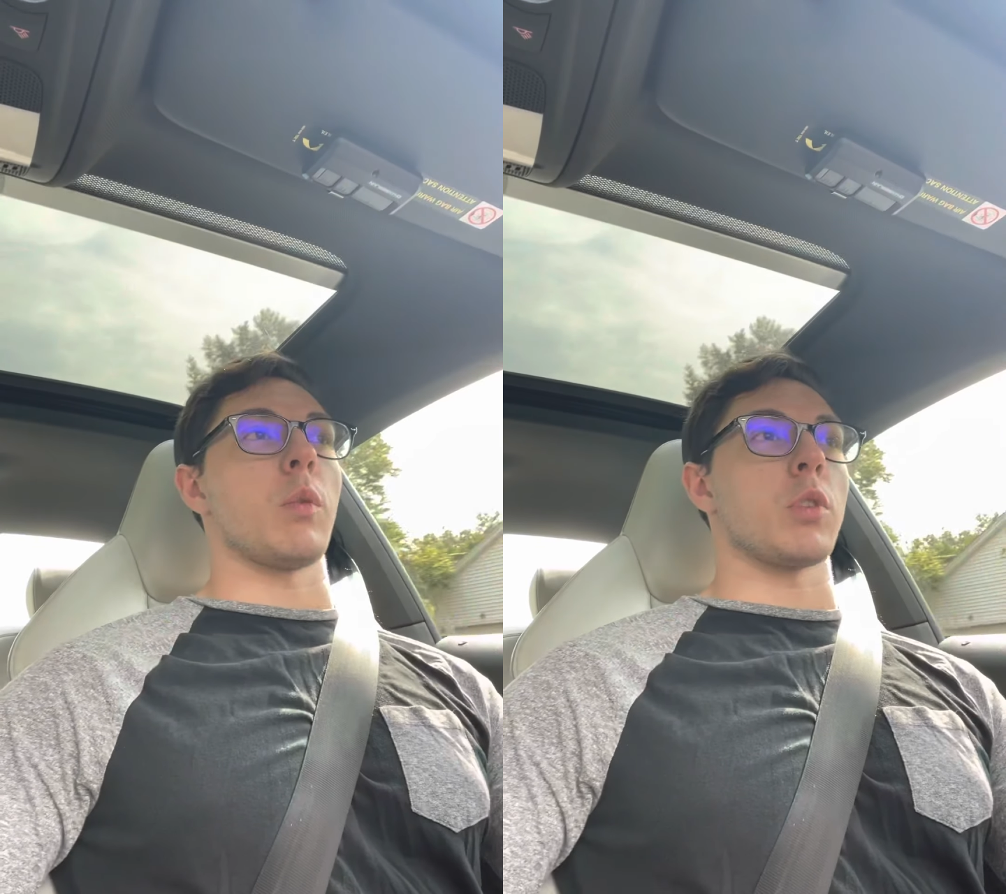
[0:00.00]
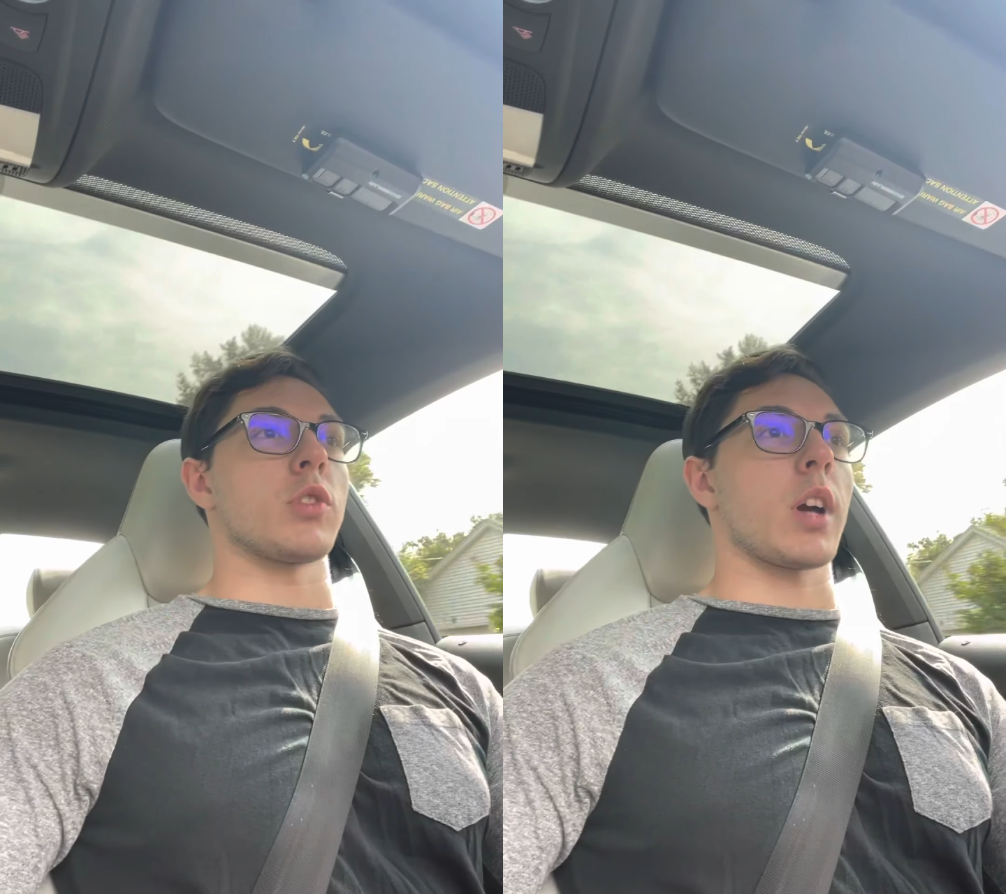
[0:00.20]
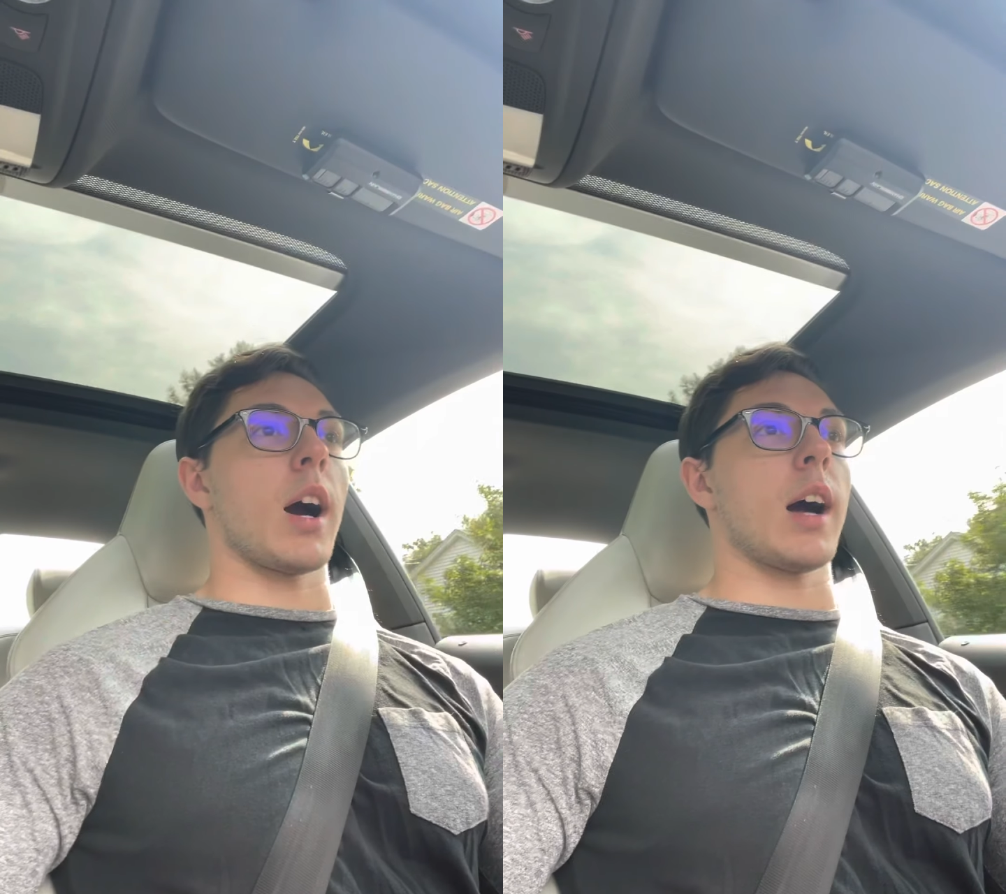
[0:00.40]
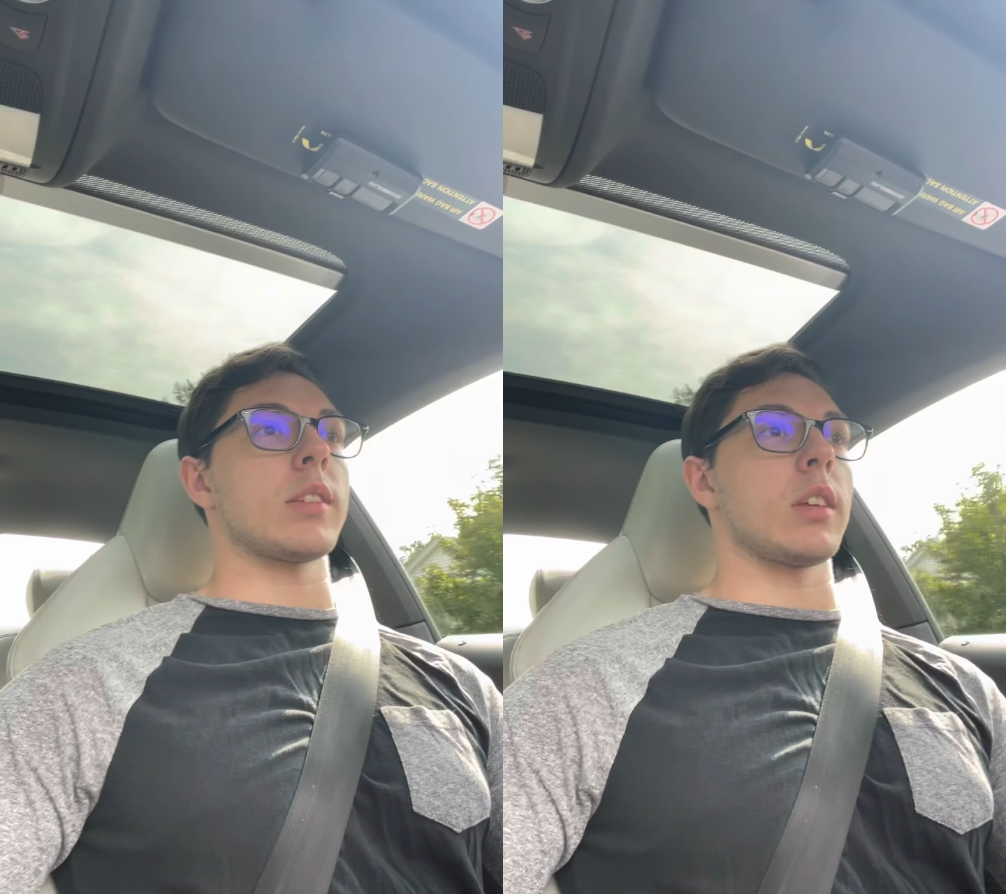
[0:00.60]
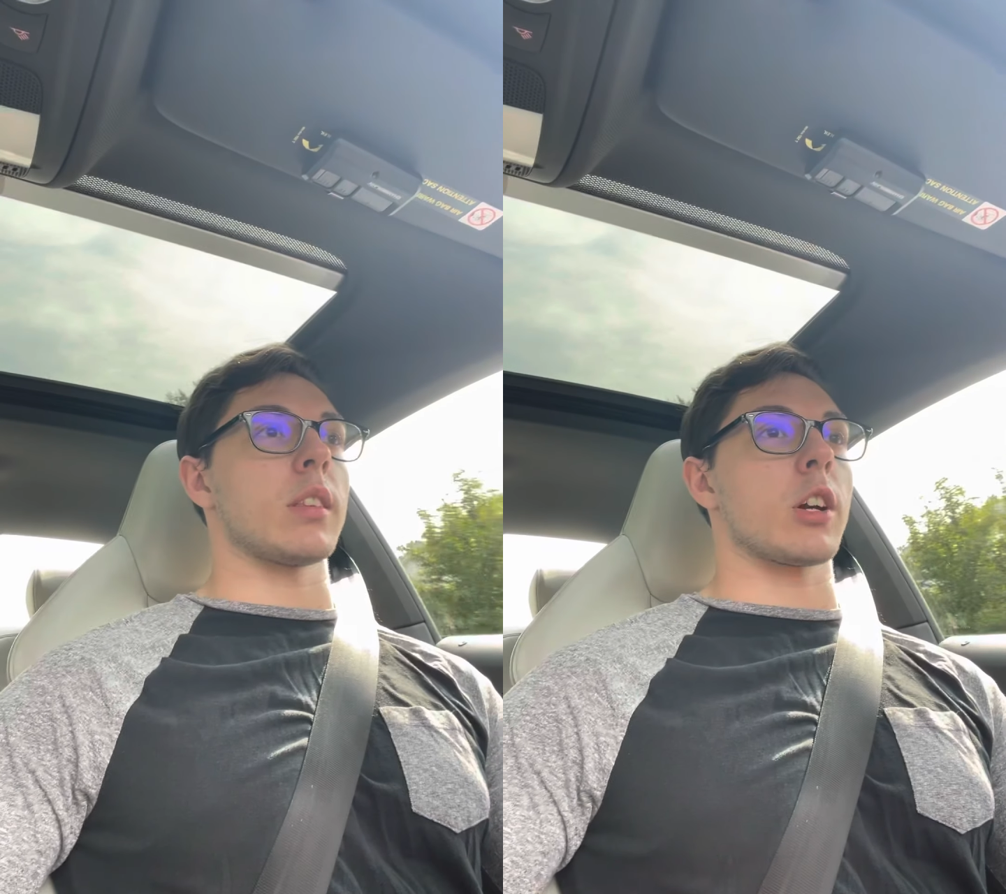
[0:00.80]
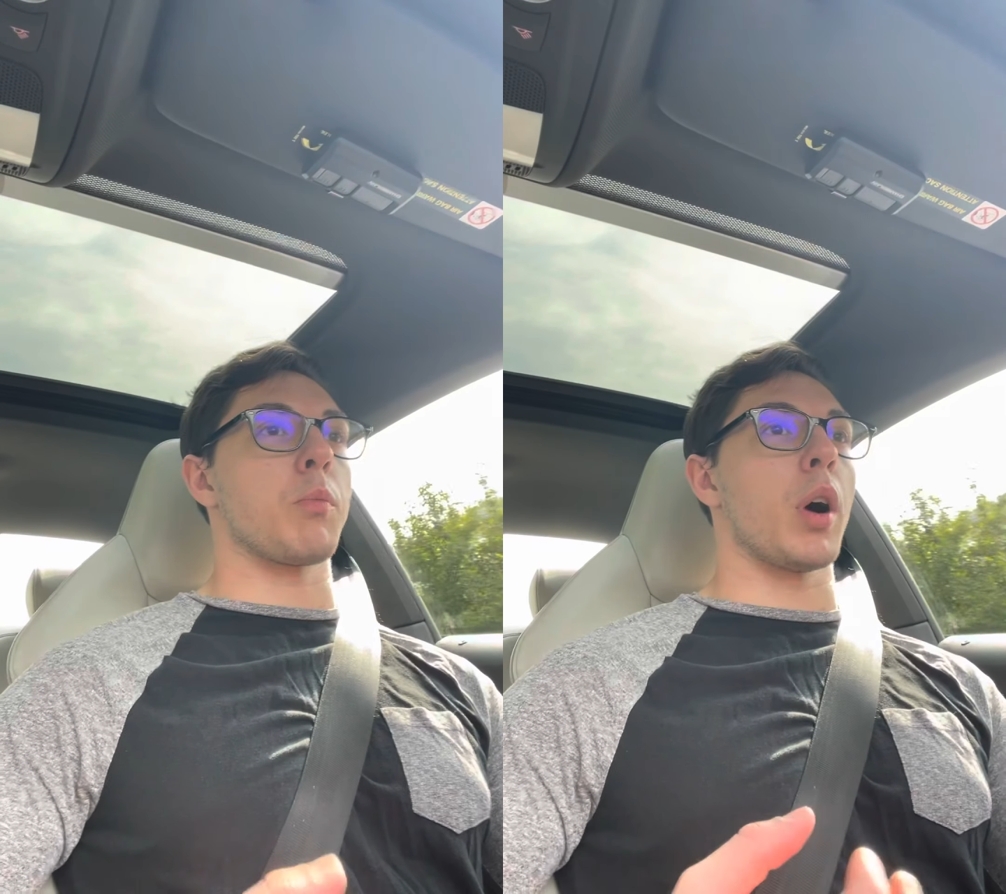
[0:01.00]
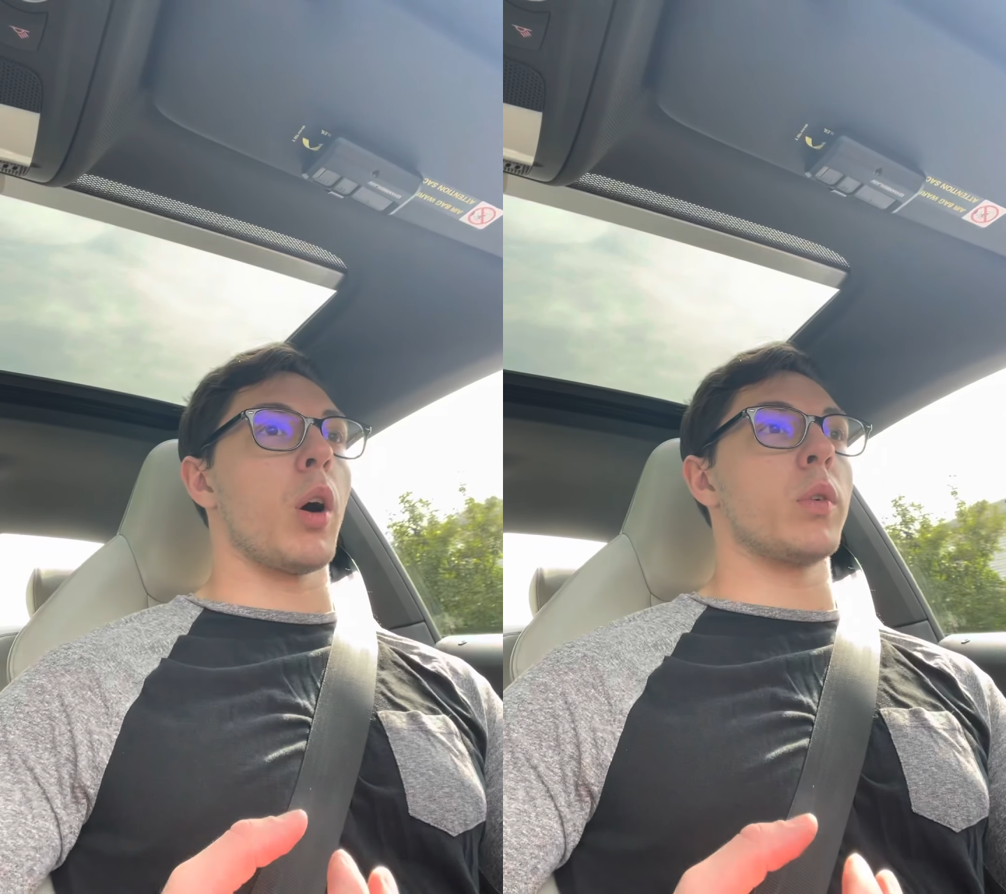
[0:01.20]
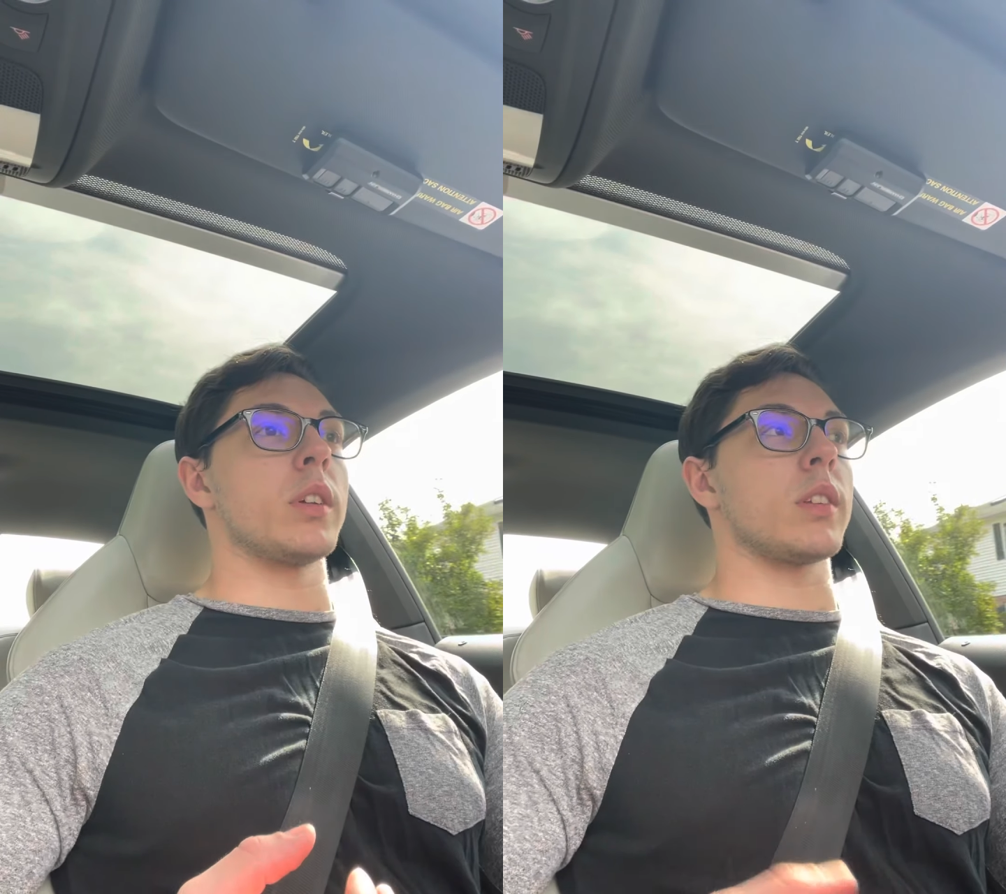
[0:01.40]
and which is causing the
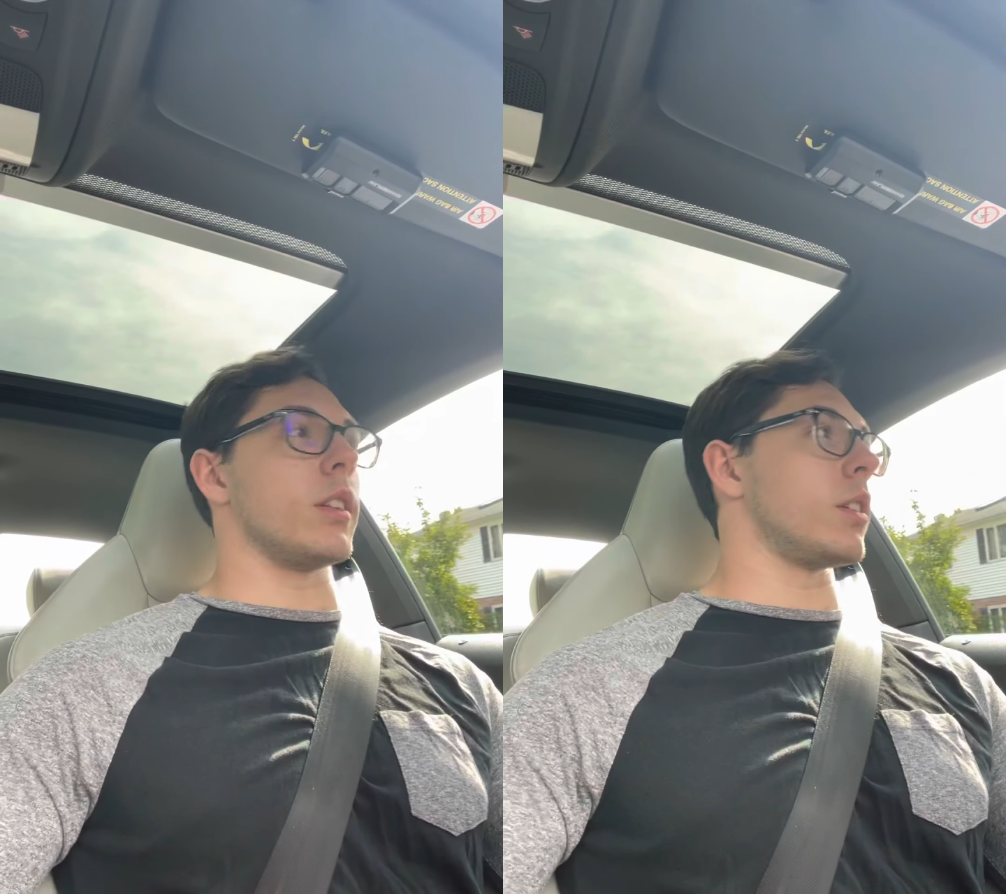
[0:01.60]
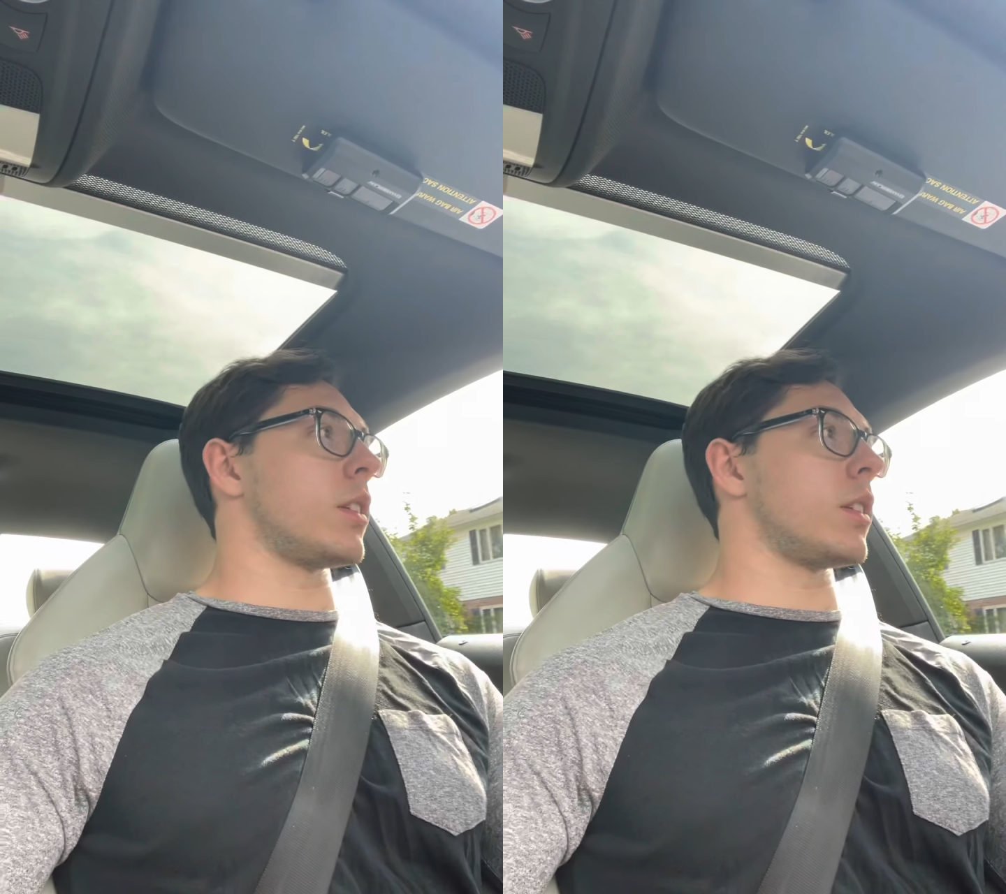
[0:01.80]
components in the